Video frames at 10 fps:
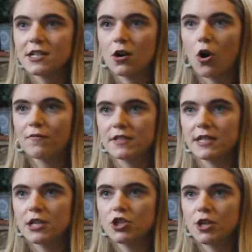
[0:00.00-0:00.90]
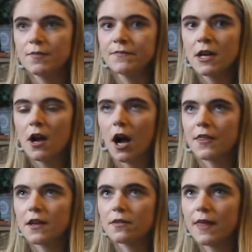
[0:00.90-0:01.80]
a conversation. I
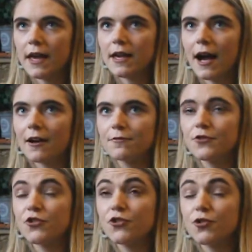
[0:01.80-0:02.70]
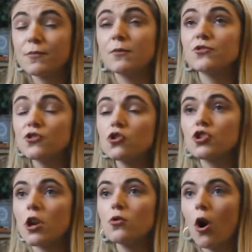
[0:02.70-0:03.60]
think they have sometimes
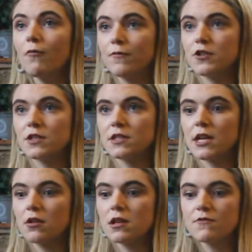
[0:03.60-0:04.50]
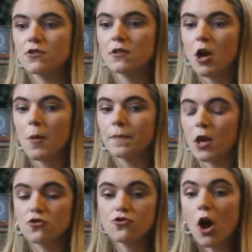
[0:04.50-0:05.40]
such low confidence, they don't even
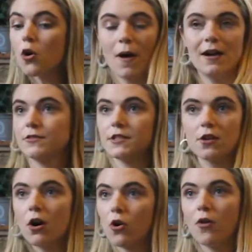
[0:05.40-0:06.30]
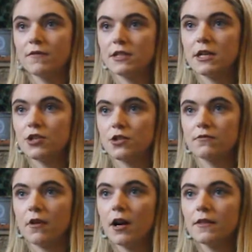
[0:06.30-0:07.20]
know how to start a
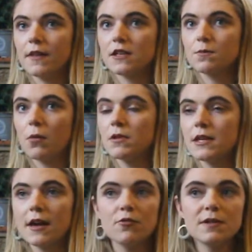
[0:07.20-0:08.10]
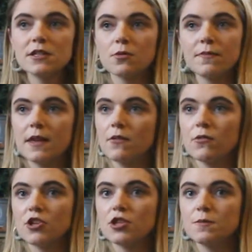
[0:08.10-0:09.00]
conversation, right? That's probably never been something
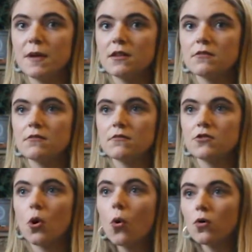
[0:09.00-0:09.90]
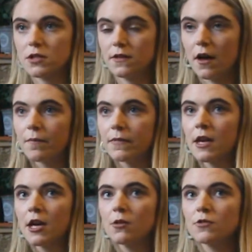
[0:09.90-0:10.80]
which has been taught to them,
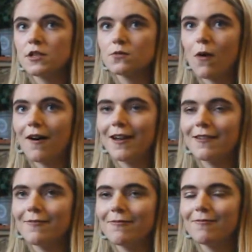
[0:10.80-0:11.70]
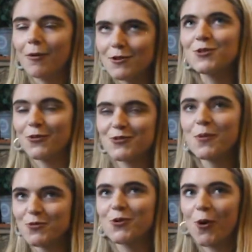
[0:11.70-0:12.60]
which is why when we do on
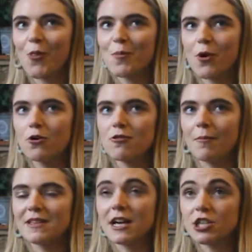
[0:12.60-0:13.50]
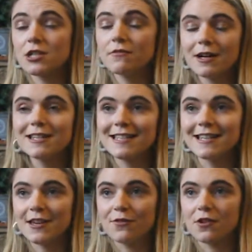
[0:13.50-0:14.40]
small talk on the programme, it's actually really
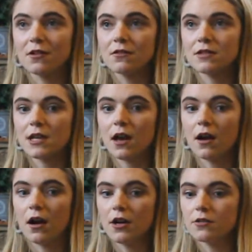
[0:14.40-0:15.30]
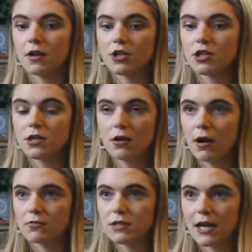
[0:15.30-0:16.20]
significant, because they're like, I don't actually know
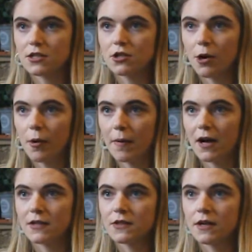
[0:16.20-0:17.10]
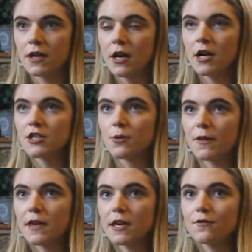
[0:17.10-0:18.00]
how to get to know a person. So I
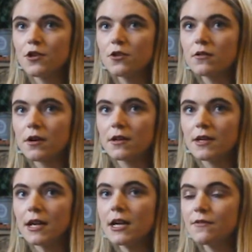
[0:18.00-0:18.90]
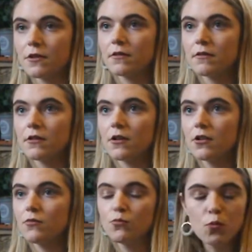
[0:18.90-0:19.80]
think if you can even
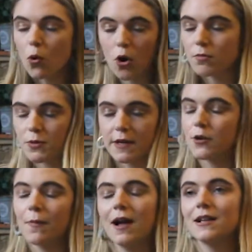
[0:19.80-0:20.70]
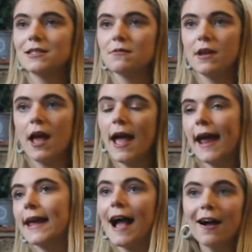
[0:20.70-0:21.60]
walk up to a young person and be like,
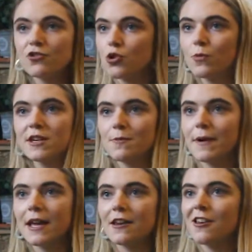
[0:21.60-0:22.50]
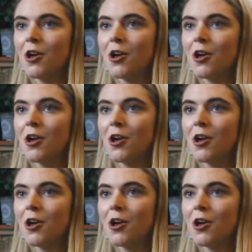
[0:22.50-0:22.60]
hey, how's your week been?